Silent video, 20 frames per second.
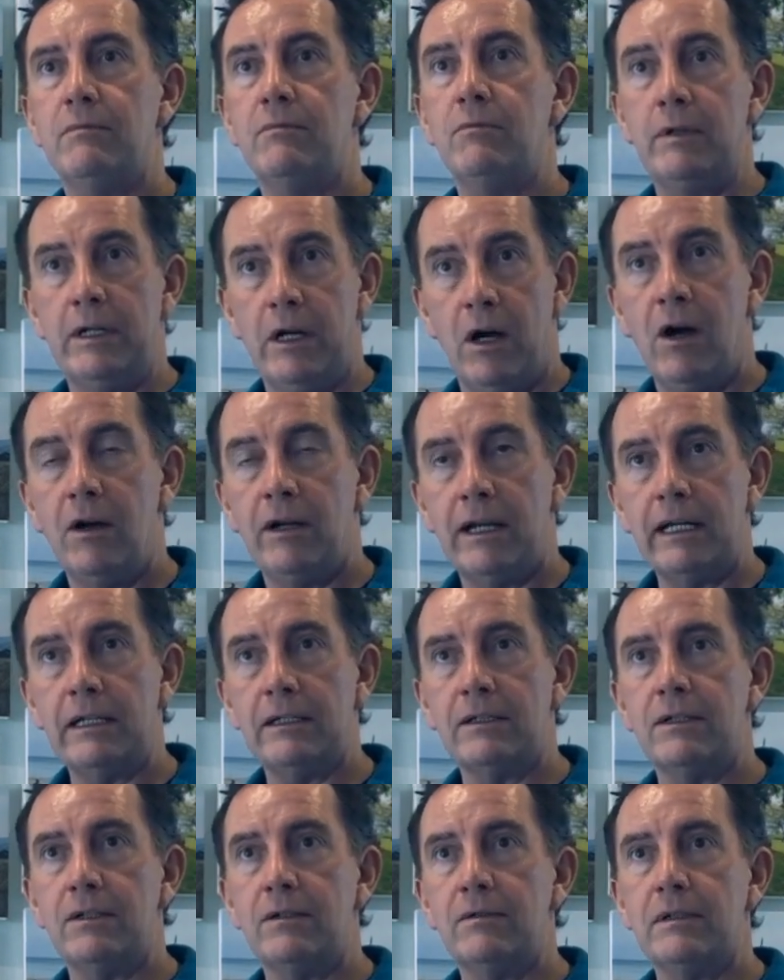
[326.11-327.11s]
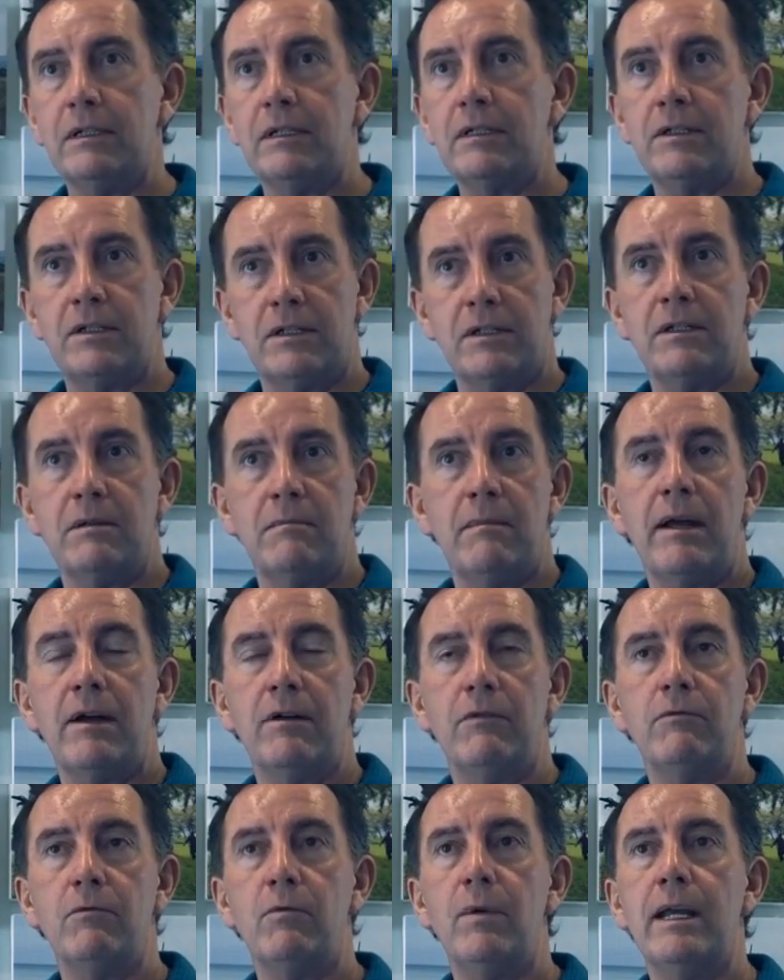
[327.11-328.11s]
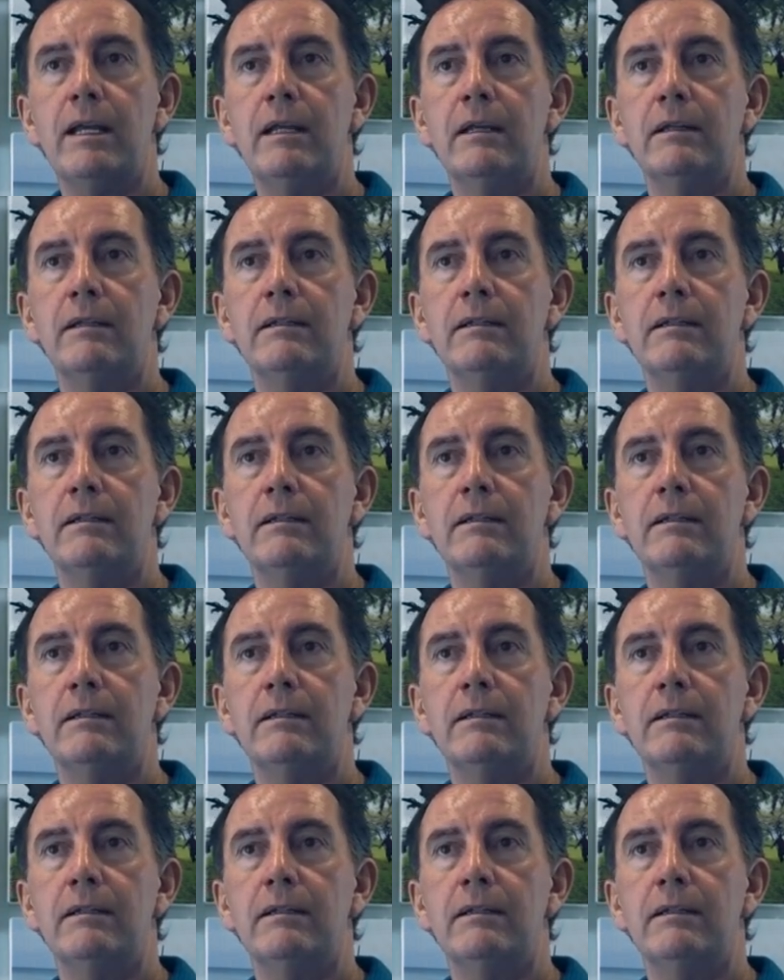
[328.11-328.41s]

We are going to do it. It's just a matter of when.